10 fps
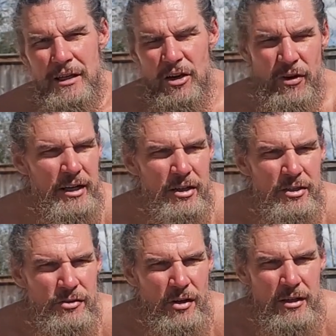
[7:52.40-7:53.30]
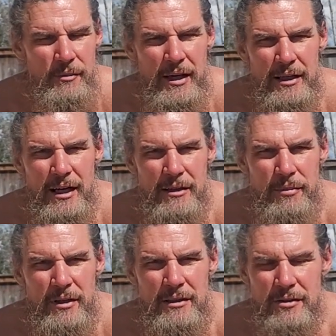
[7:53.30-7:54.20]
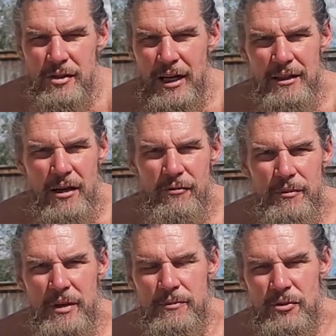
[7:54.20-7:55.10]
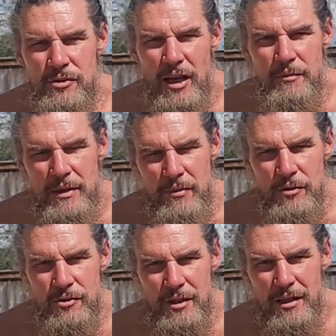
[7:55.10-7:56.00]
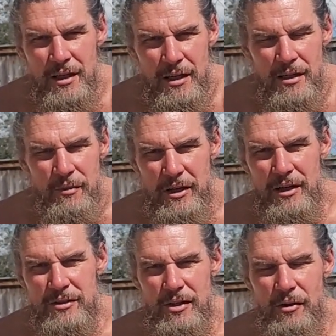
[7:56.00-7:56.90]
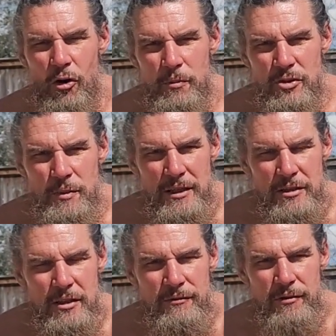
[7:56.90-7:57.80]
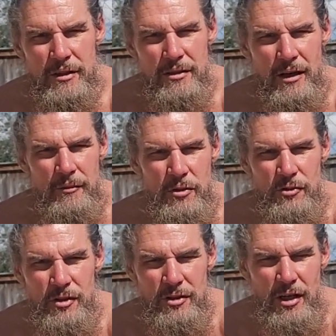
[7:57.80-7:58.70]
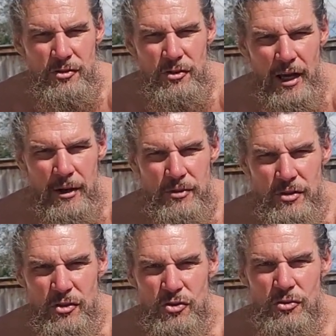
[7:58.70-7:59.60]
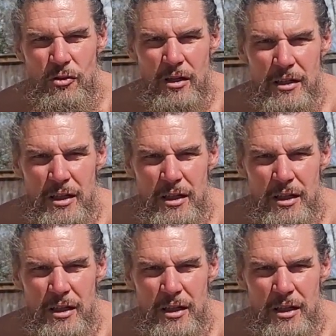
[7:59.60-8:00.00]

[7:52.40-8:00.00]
if I hear a good song, you make it on the playlist. And I love when people send me music, because it opens me to different music. Yesterday I was in a store,